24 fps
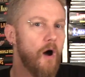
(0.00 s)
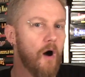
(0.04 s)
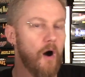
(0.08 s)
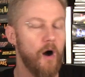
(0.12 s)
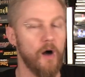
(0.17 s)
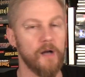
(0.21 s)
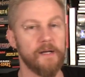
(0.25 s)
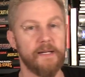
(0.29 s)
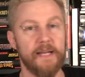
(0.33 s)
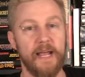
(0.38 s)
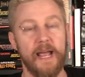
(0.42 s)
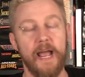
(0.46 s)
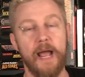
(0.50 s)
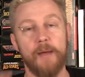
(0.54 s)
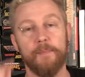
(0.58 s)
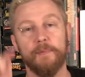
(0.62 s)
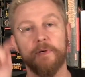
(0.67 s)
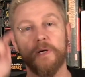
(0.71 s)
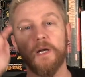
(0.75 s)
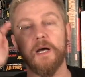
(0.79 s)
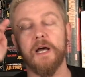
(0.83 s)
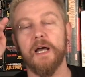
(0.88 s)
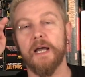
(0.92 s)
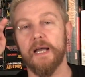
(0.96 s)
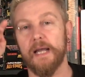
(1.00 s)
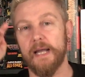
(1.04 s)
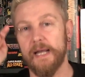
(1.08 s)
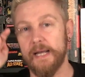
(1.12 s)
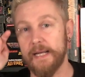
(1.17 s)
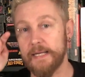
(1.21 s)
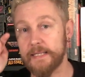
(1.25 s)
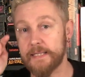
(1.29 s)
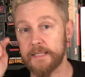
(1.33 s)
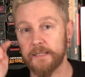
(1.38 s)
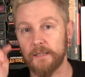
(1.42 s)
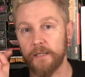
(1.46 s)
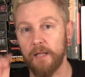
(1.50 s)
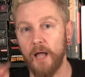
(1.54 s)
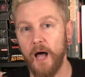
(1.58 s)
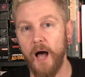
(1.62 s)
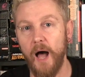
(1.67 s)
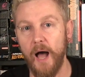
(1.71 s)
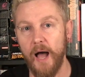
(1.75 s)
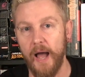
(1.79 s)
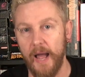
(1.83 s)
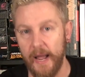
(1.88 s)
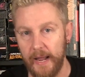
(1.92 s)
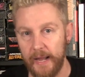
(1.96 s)
on camera is
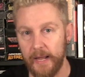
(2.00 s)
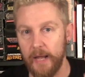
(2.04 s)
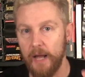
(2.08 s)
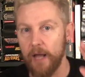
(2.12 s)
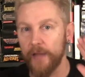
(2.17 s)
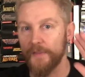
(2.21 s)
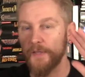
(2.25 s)
lie.